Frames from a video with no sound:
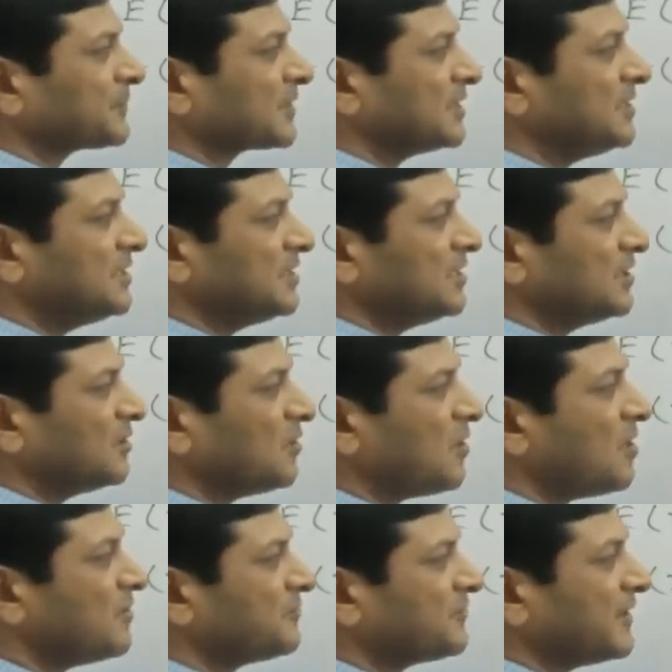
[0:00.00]
E
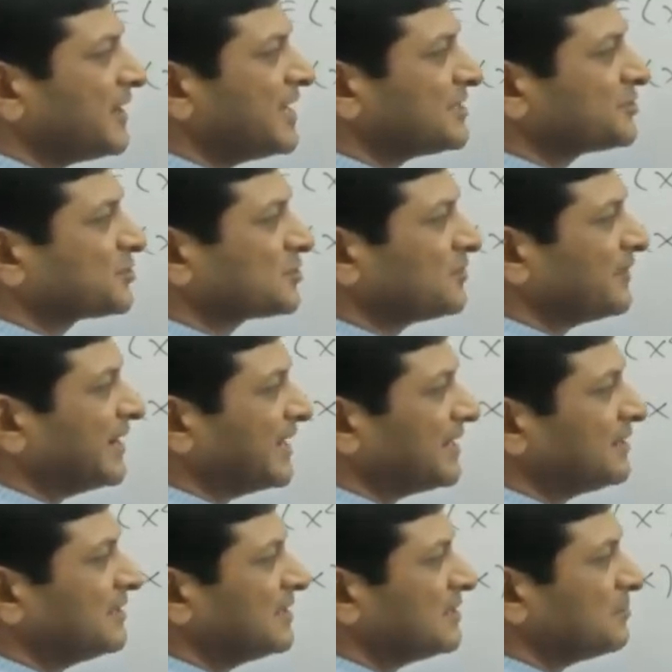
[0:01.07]
of x
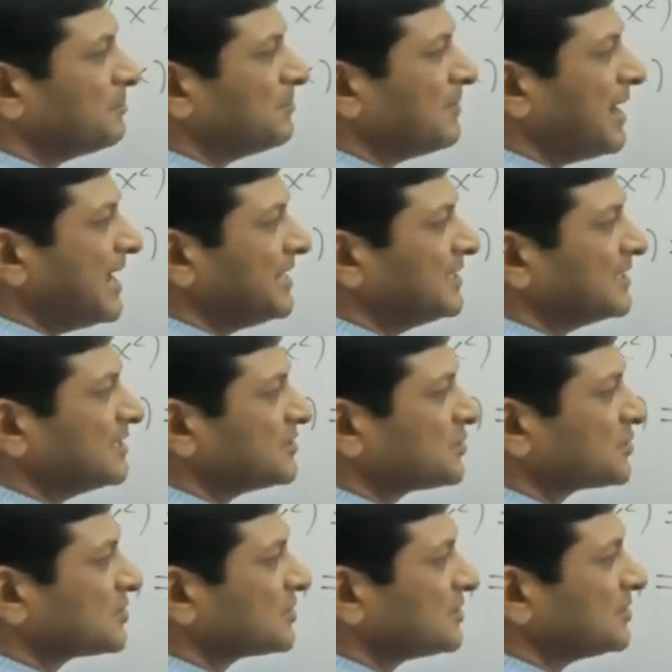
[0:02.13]
square
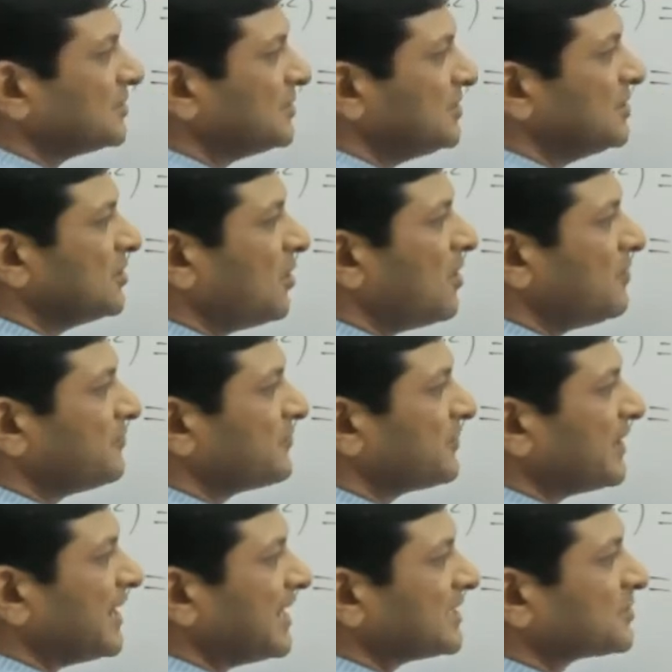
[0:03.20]
minus e of
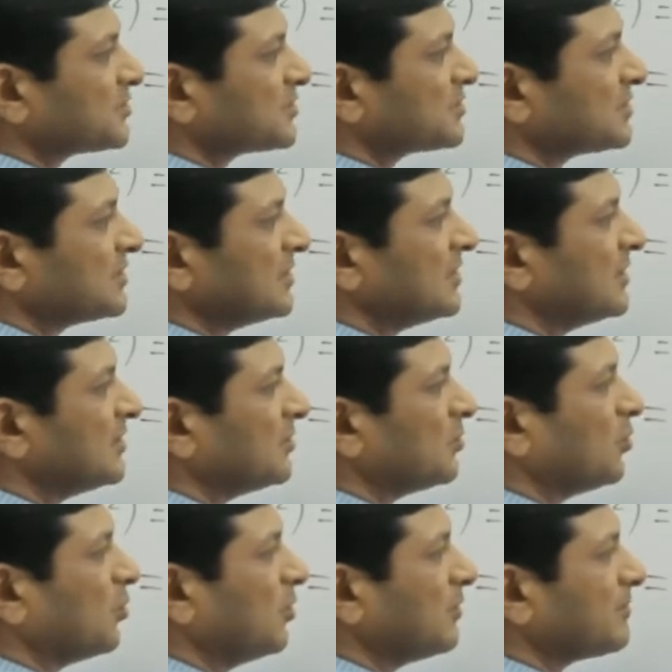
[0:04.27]
x
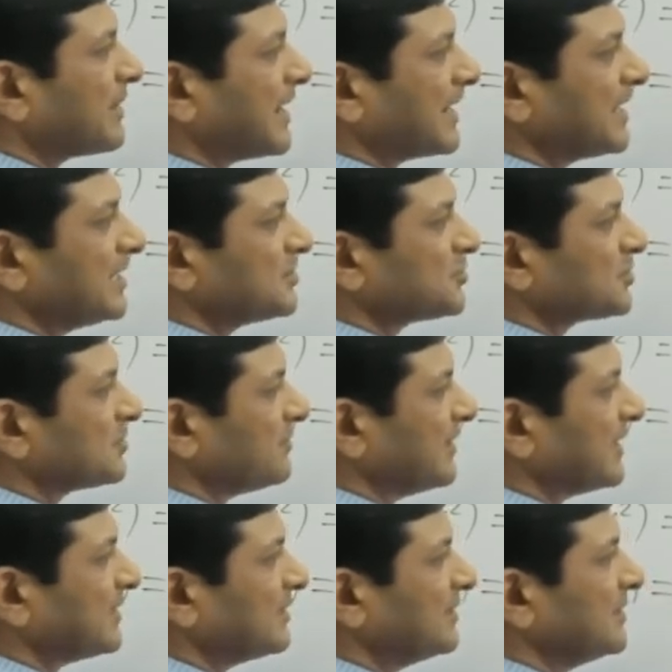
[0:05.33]
whole bracket
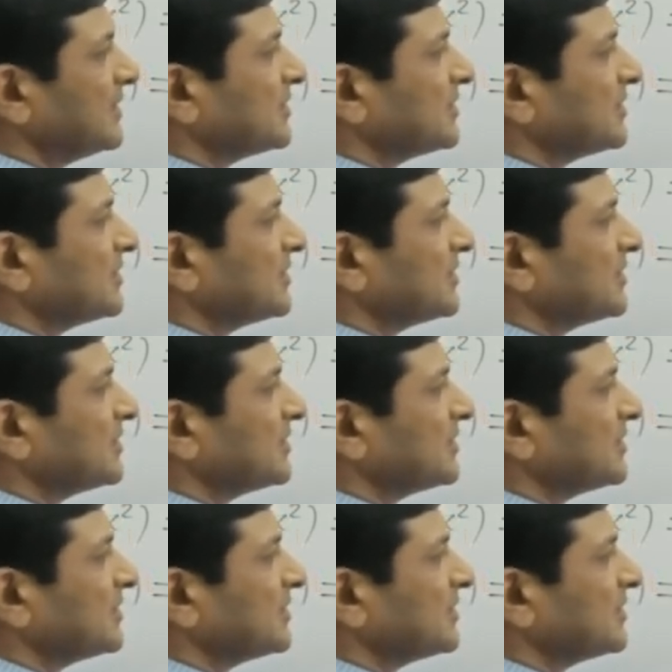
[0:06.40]
square.